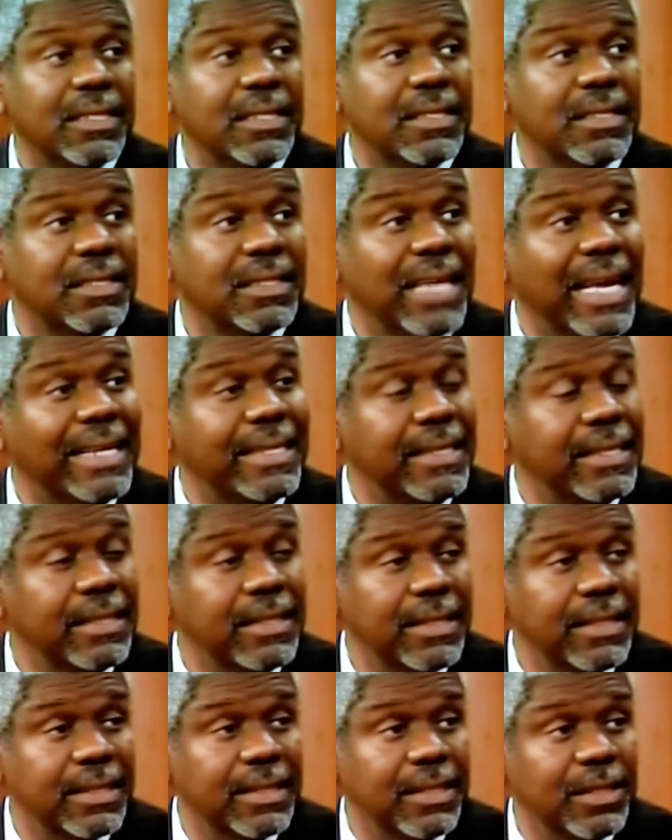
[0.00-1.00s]
since
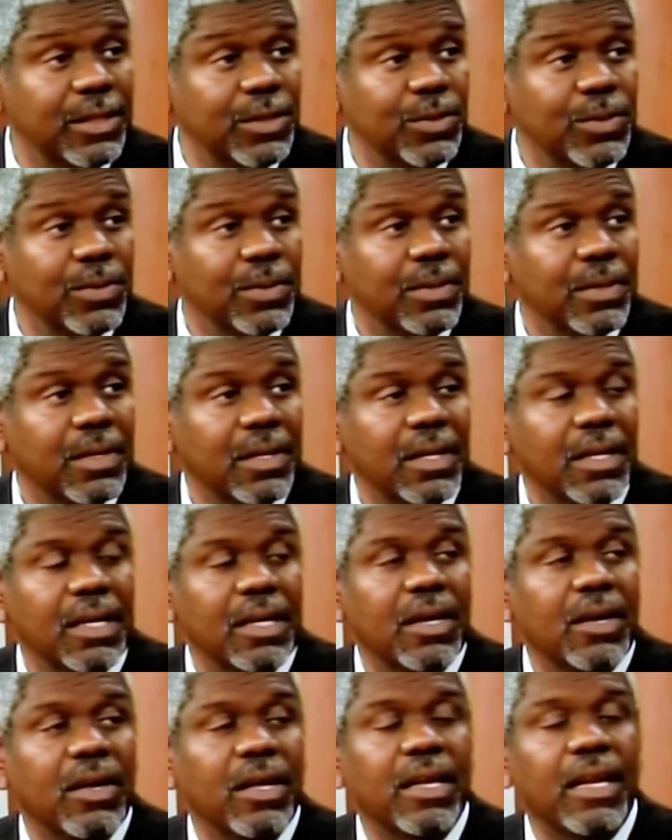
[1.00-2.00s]
1962.
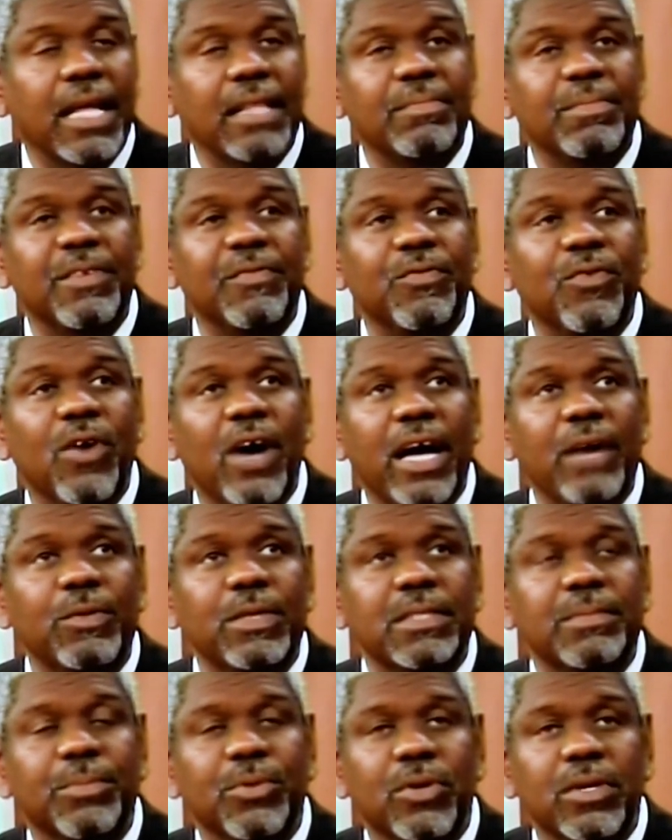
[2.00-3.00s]
Well, that's before I
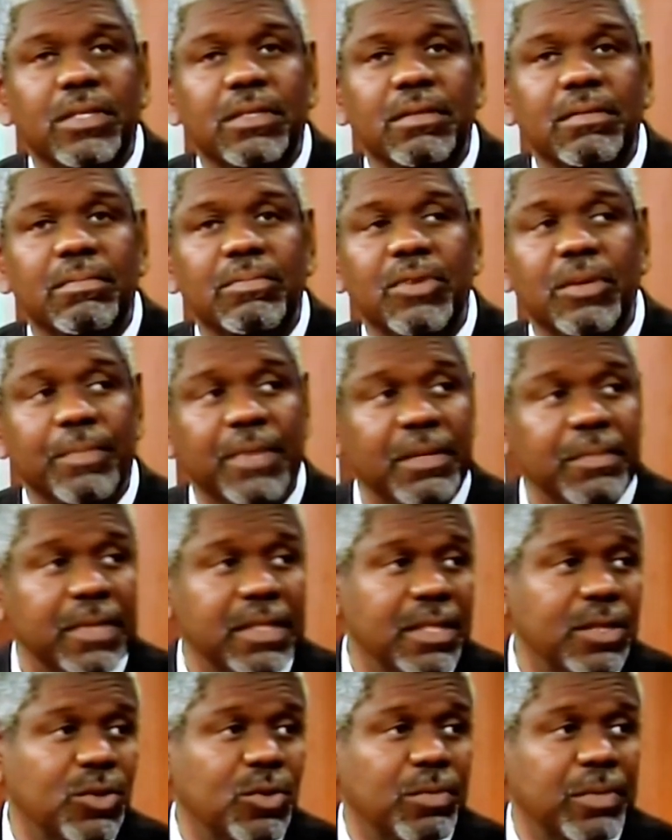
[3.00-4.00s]
was born. Probably
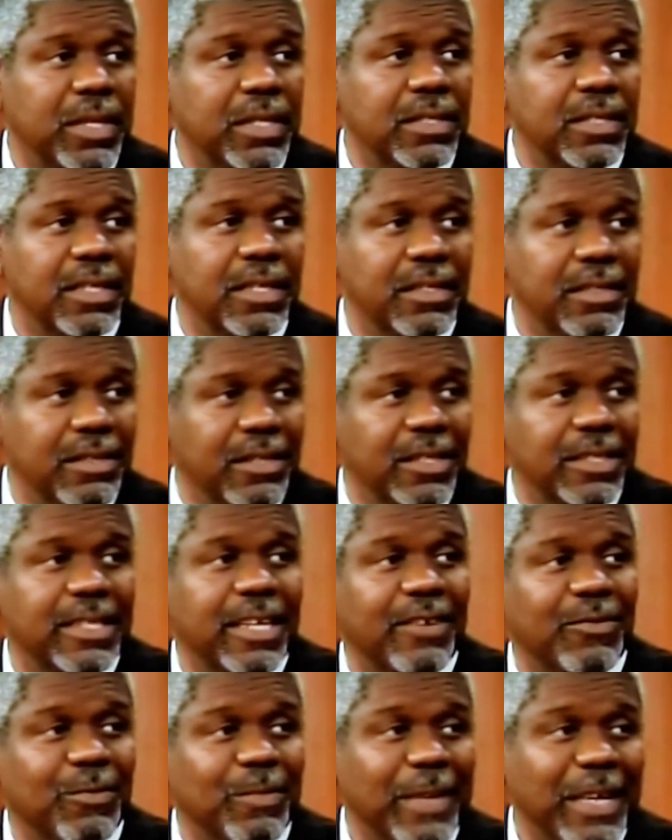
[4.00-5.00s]
Mr. Gomez and
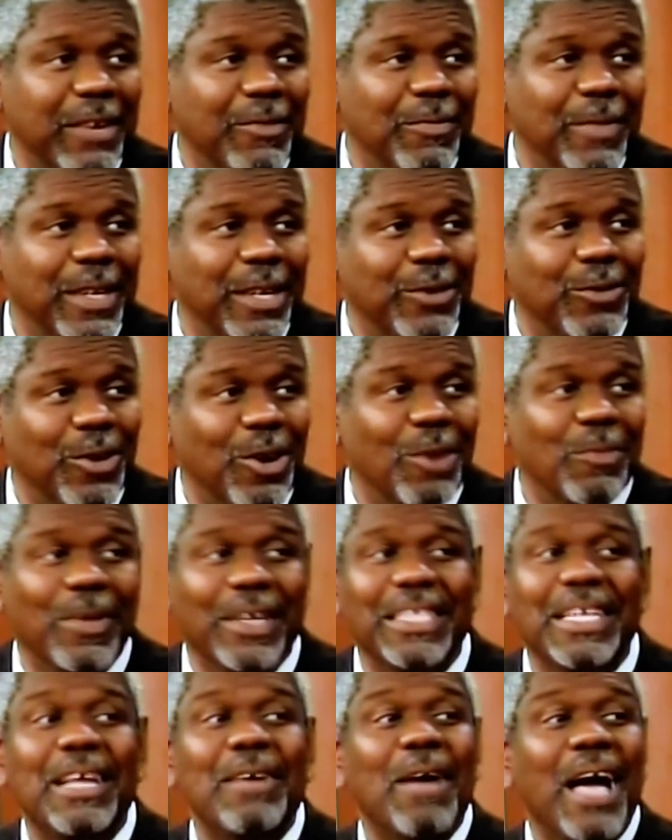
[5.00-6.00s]
yourself may have been around,
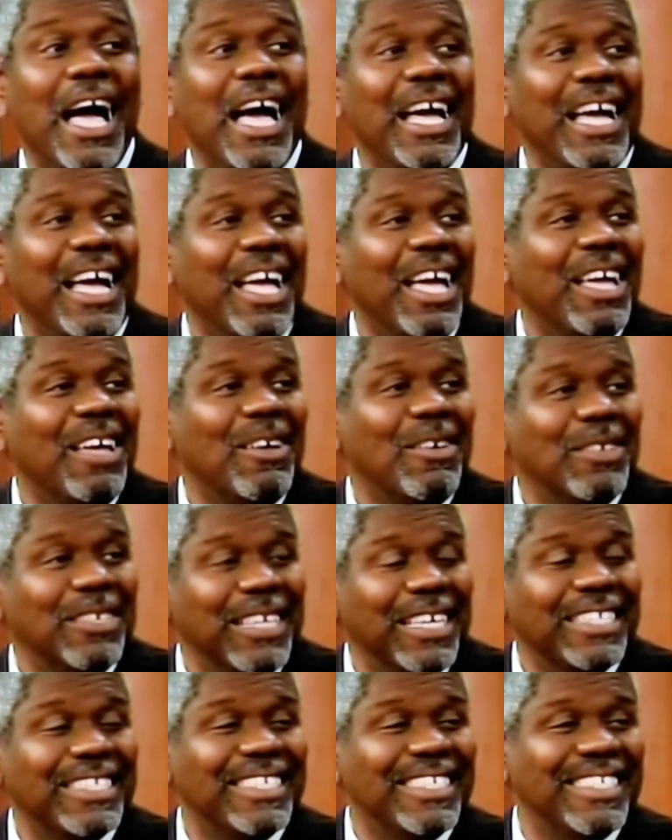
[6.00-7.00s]
but I,
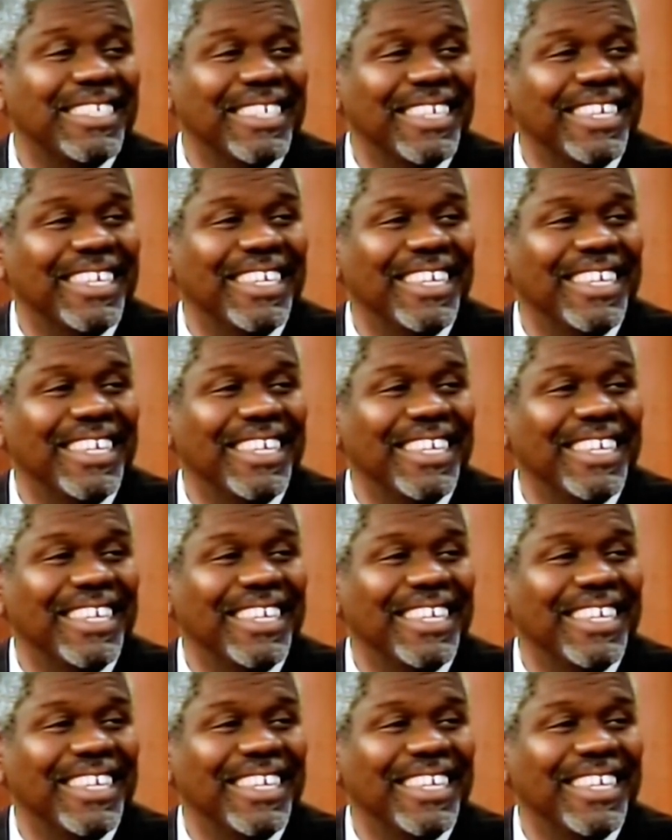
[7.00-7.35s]
since, I so